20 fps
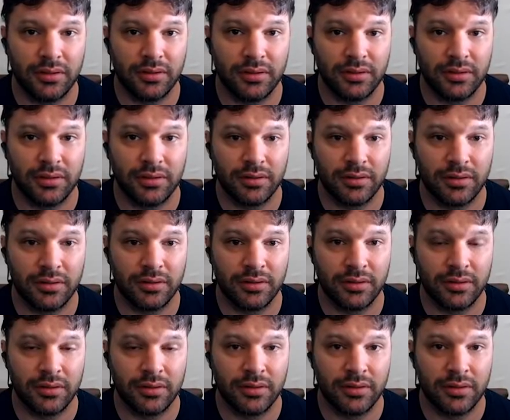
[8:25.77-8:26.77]

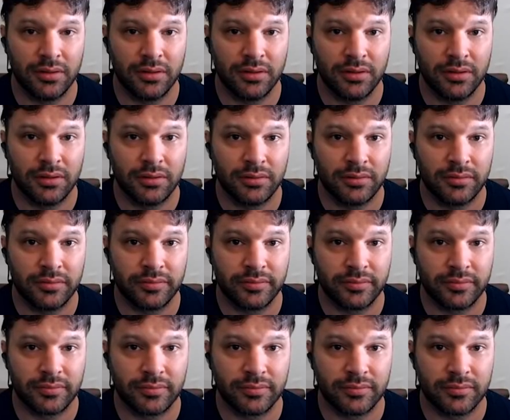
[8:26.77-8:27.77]

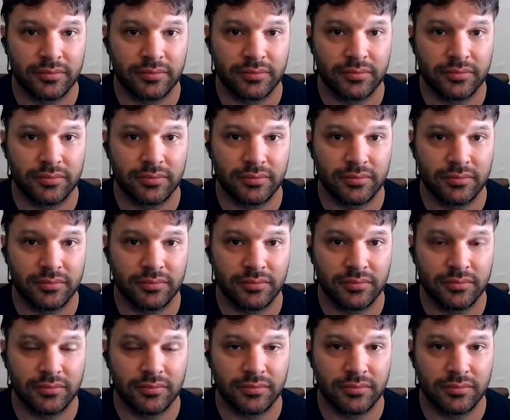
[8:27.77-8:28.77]

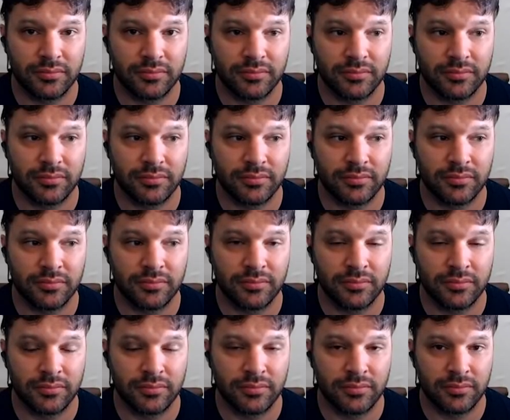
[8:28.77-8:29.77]

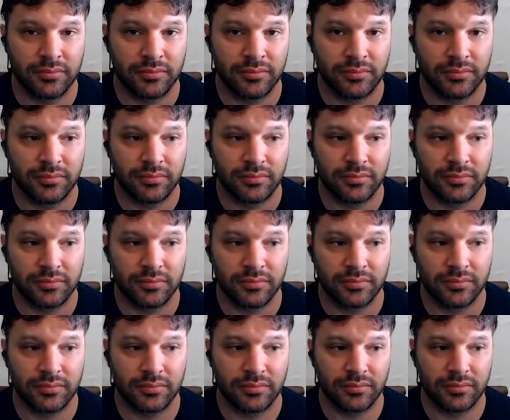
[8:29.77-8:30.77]

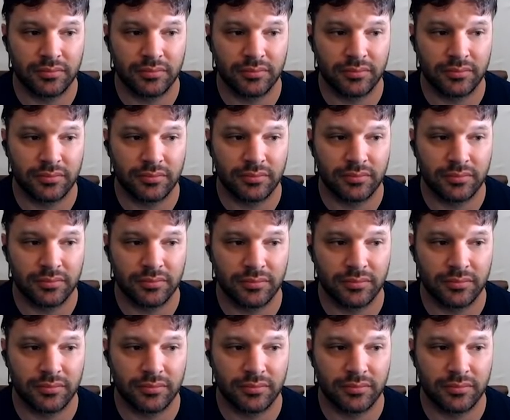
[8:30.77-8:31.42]
This person isn't speaking.